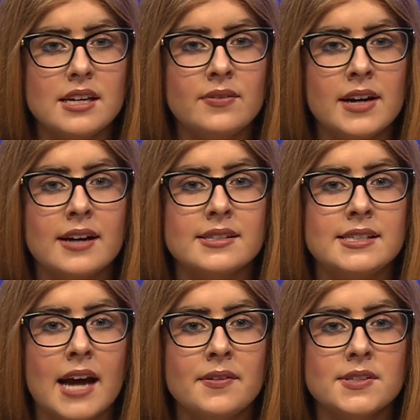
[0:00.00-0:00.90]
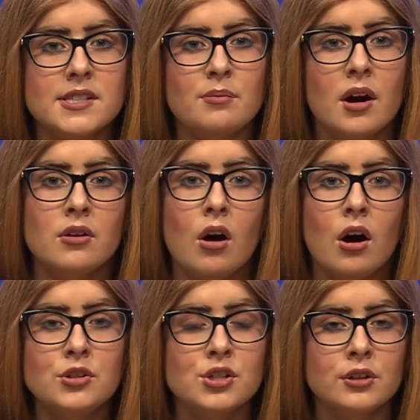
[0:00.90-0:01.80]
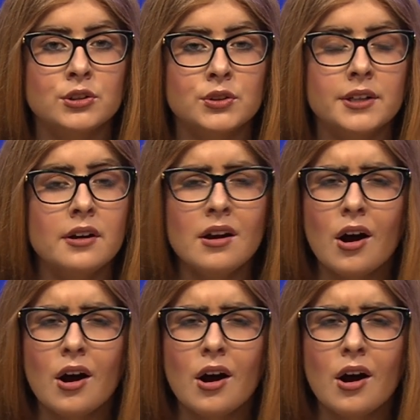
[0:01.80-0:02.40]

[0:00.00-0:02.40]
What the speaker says: even as deaths among all children